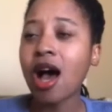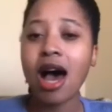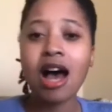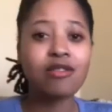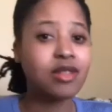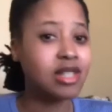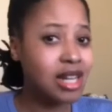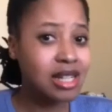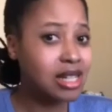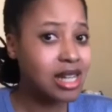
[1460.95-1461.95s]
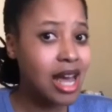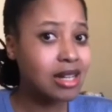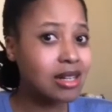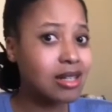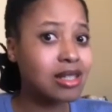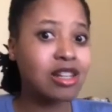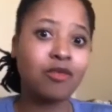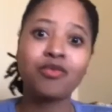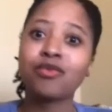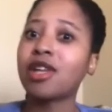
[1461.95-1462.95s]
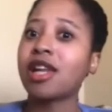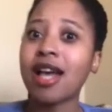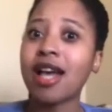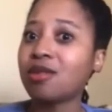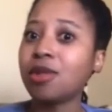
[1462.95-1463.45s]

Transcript: for scented candles, it has to be